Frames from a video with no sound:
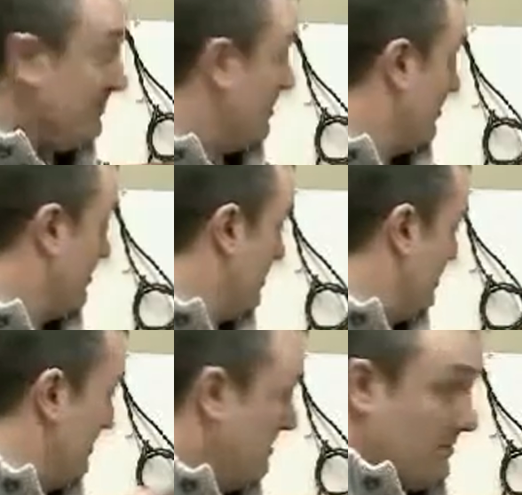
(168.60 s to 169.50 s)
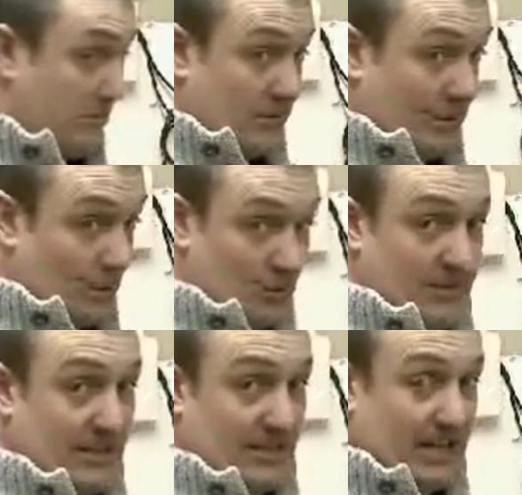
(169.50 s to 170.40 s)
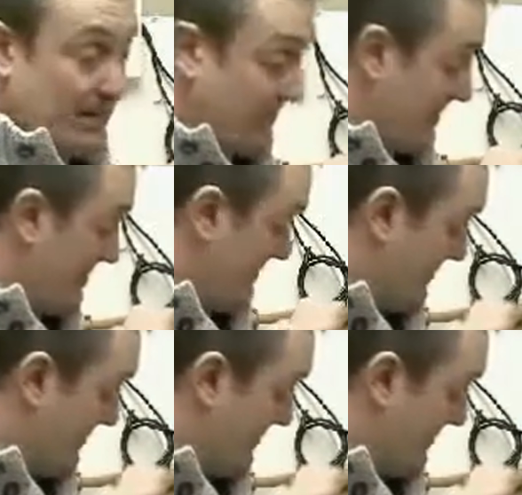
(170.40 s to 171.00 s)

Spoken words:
box with an automatic air vent.